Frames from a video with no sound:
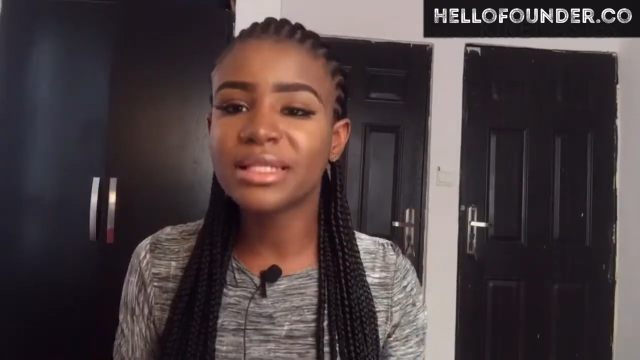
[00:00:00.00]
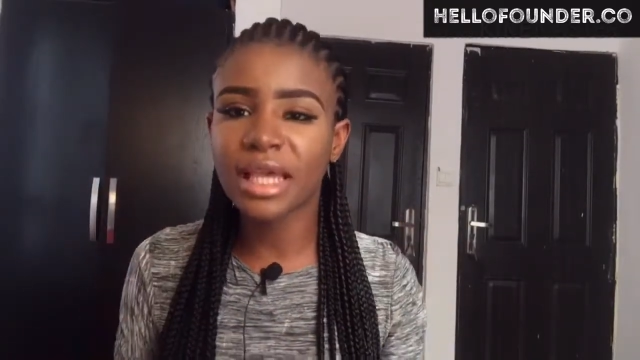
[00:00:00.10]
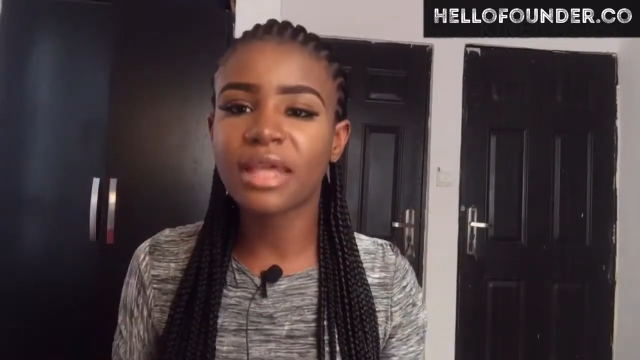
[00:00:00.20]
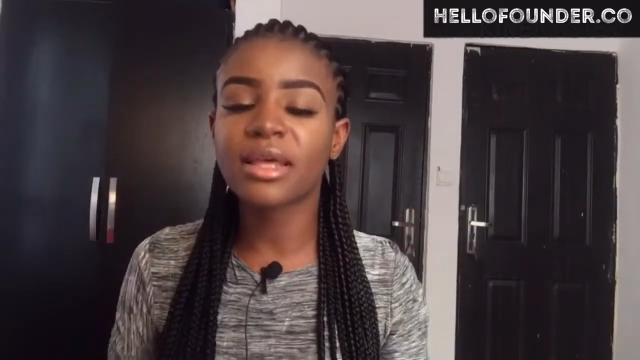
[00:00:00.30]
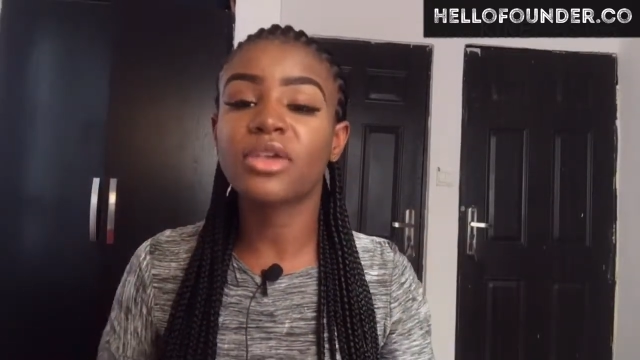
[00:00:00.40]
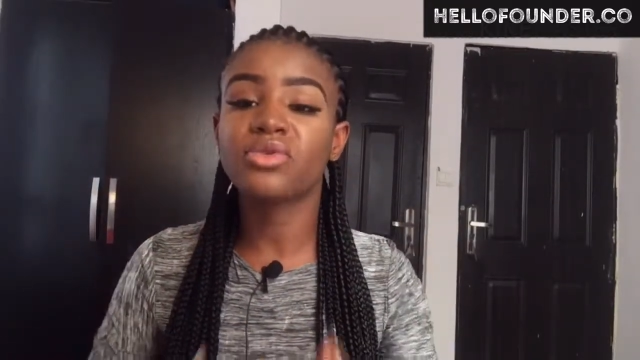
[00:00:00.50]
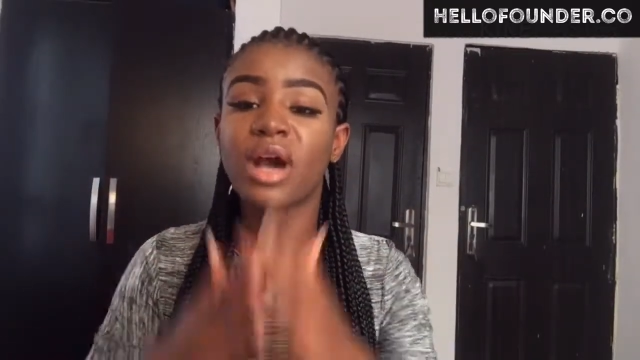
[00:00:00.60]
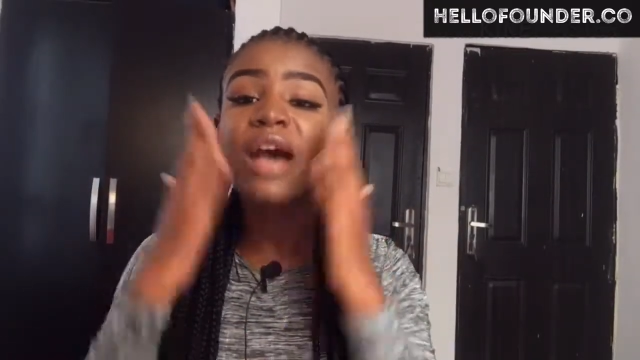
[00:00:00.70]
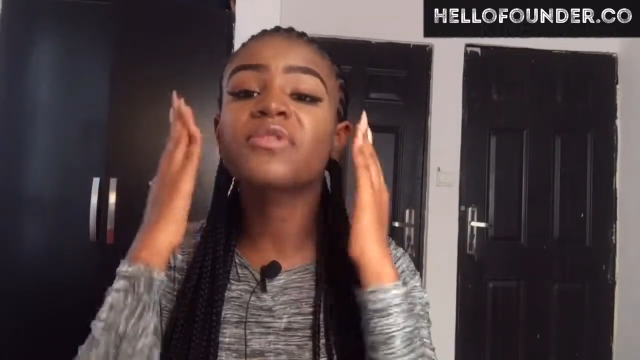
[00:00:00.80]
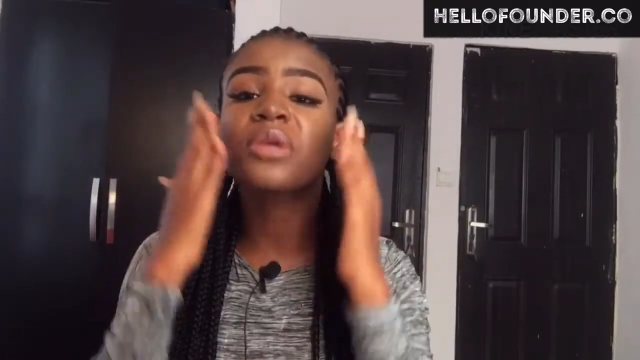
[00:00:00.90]
say that
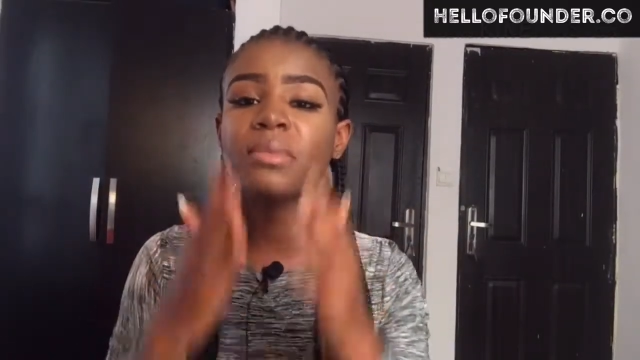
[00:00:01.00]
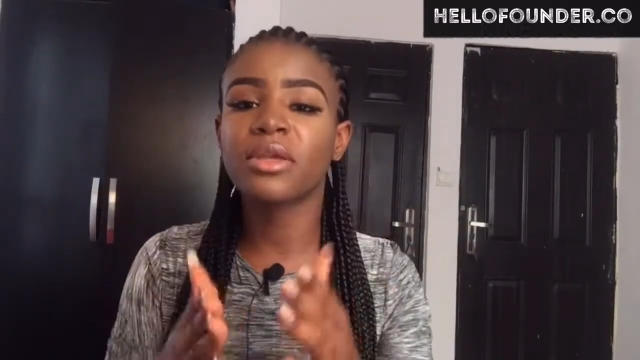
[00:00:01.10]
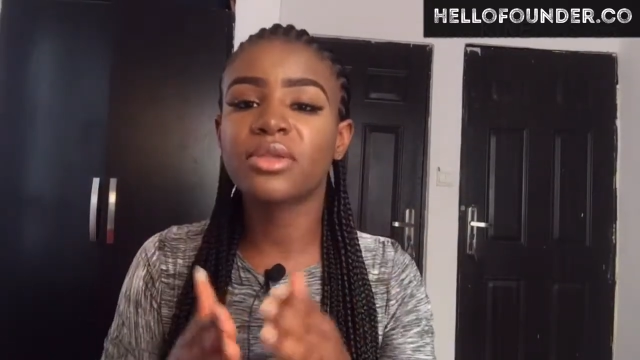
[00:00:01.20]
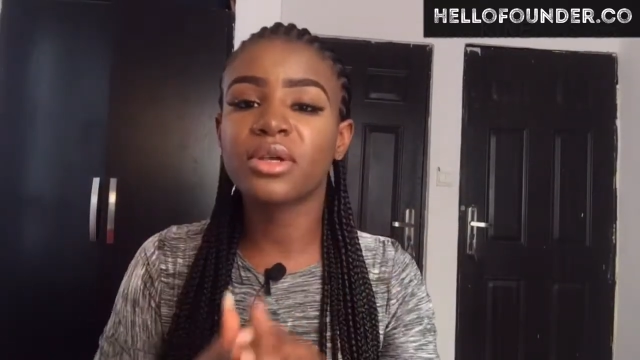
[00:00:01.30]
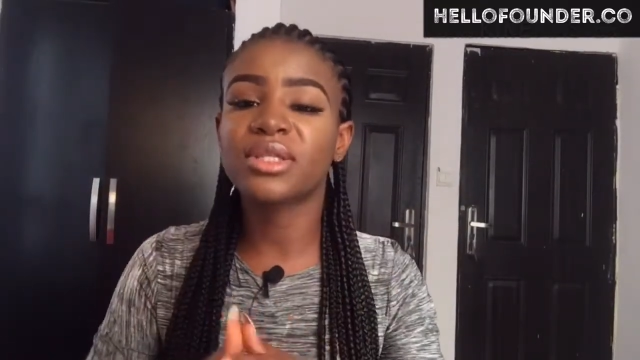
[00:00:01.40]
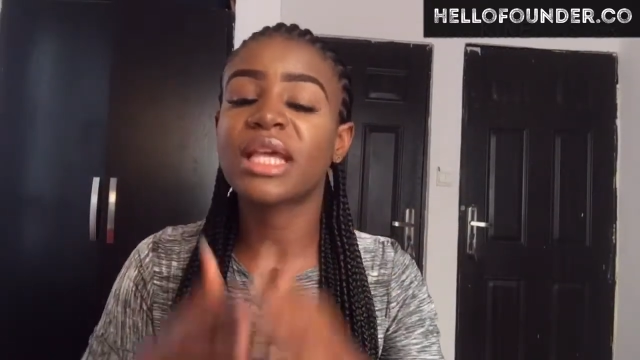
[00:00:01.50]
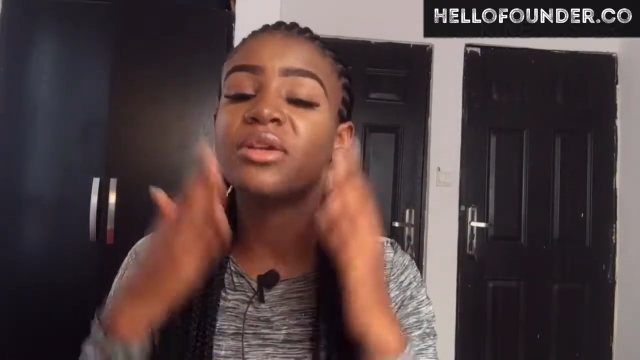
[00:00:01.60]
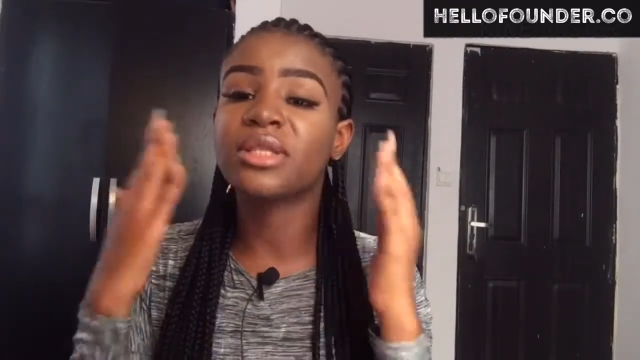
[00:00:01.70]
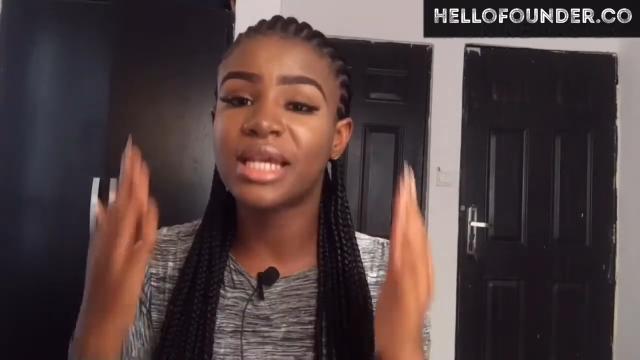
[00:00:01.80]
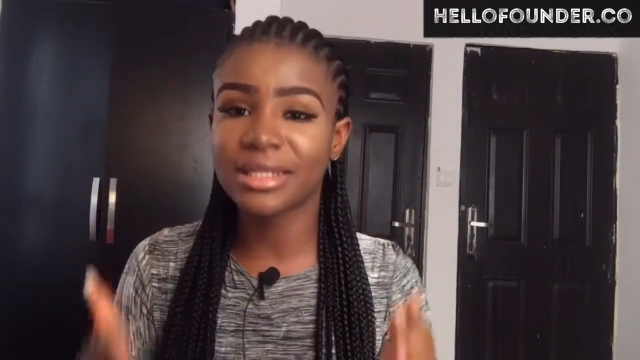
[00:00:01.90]
you have 3 methods
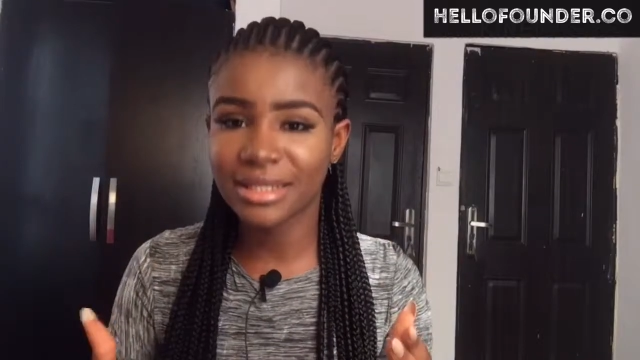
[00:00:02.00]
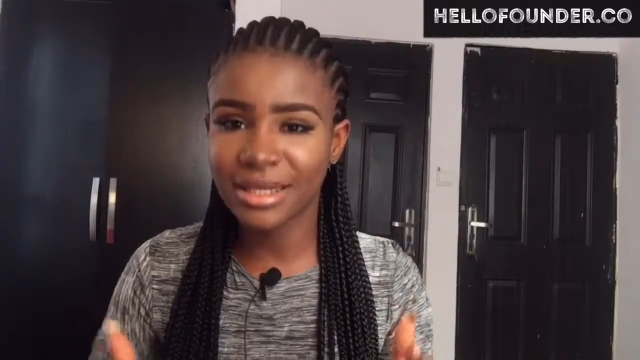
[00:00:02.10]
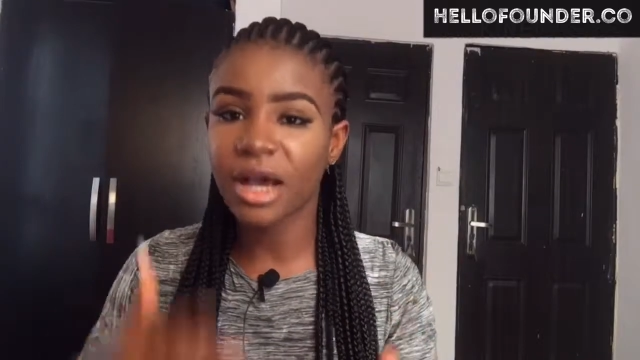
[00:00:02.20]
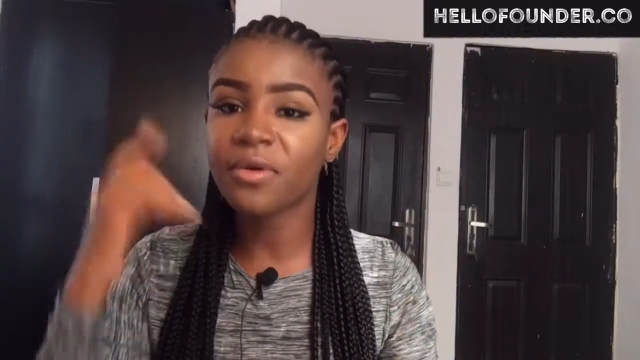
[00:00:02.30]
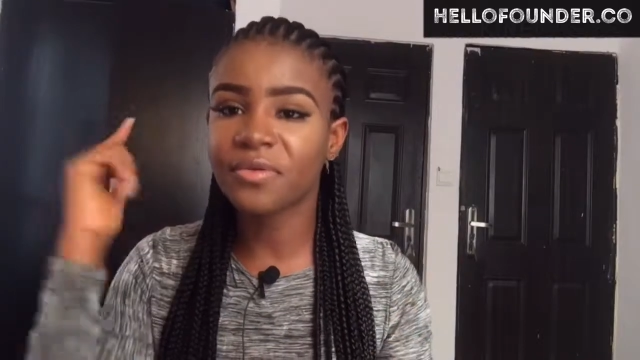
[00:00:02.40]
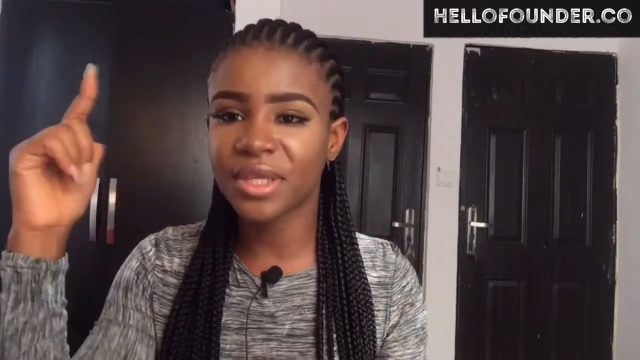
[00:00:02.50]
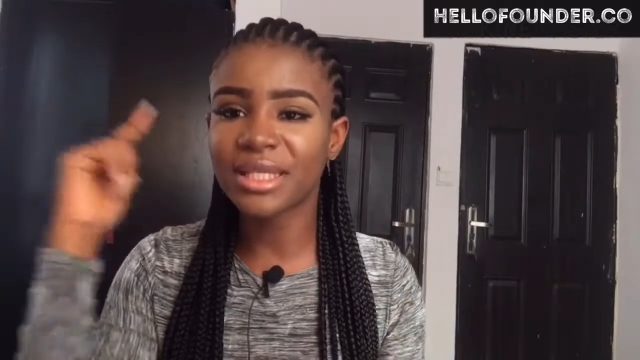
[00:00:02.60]
that you're testing out.